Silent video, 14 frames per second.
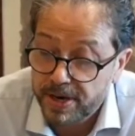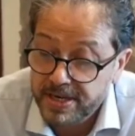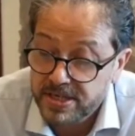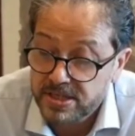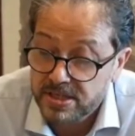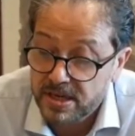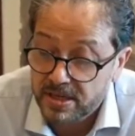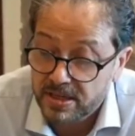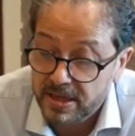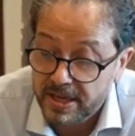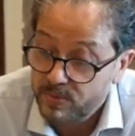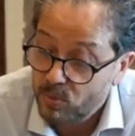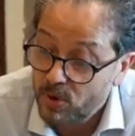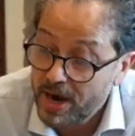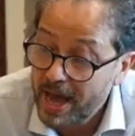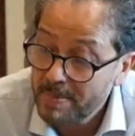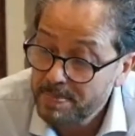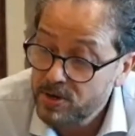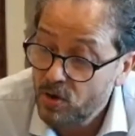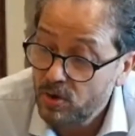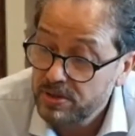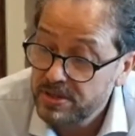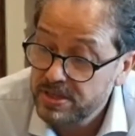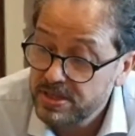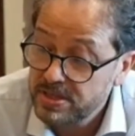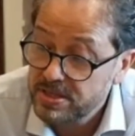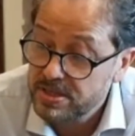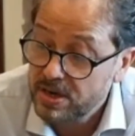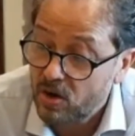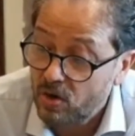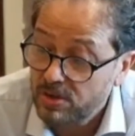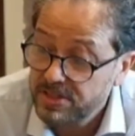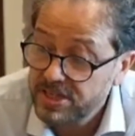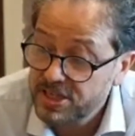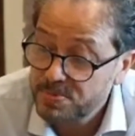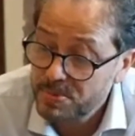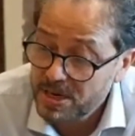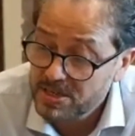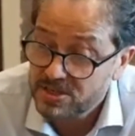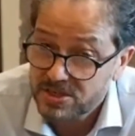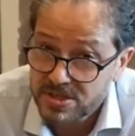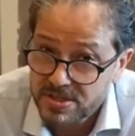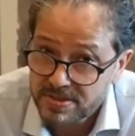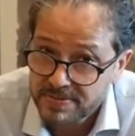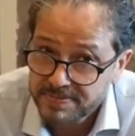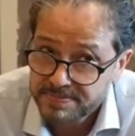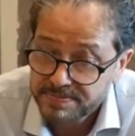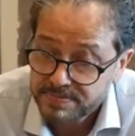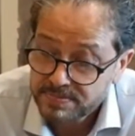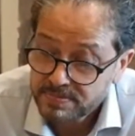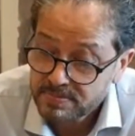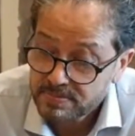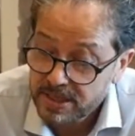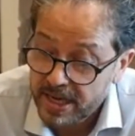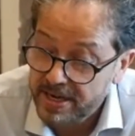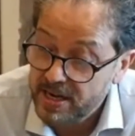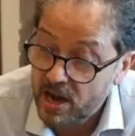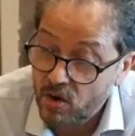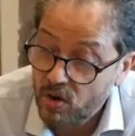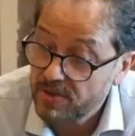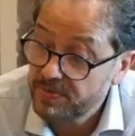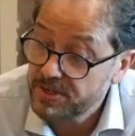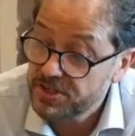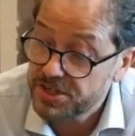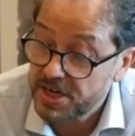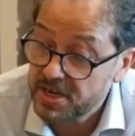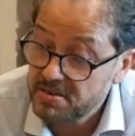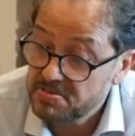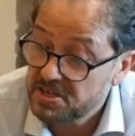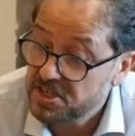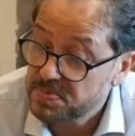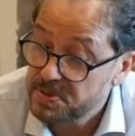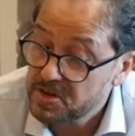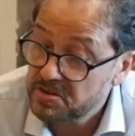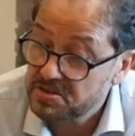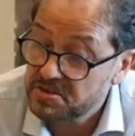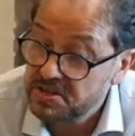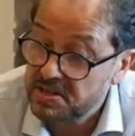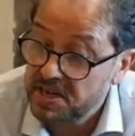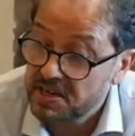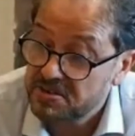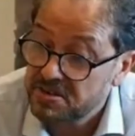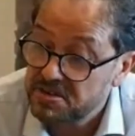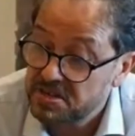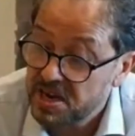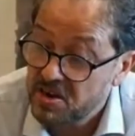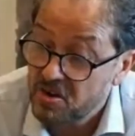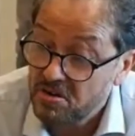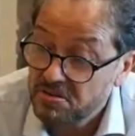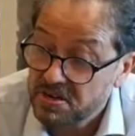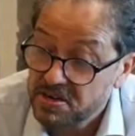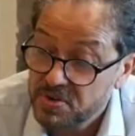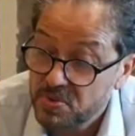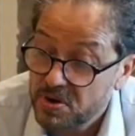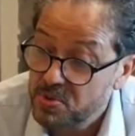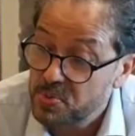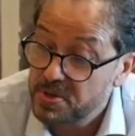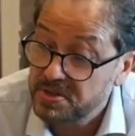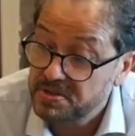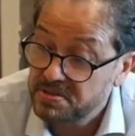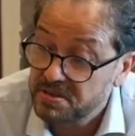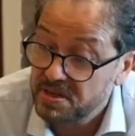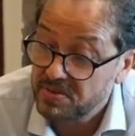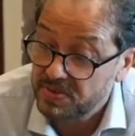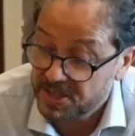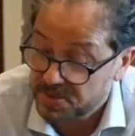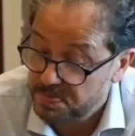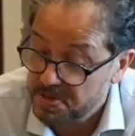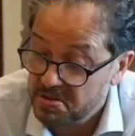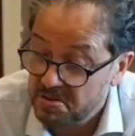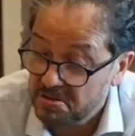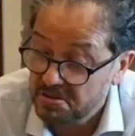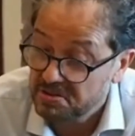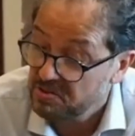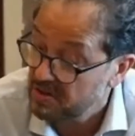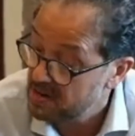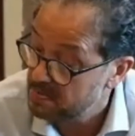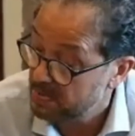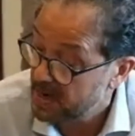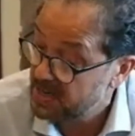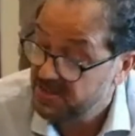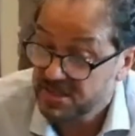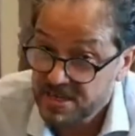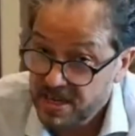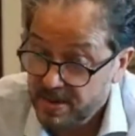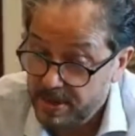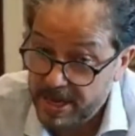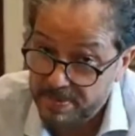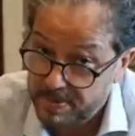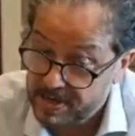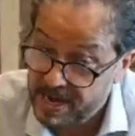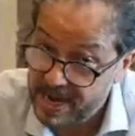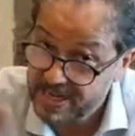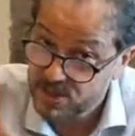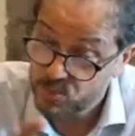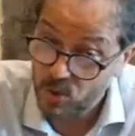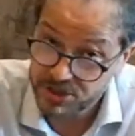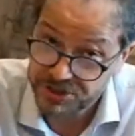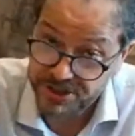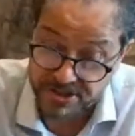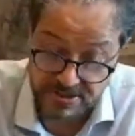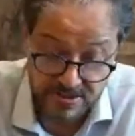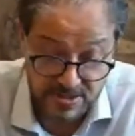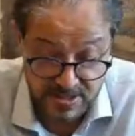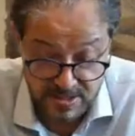price cut. Hey, what happened all these months? And now all of a sudden, just because the elections are on and you want to win West Bengal, you cut prices. Hey, but guys, watch it.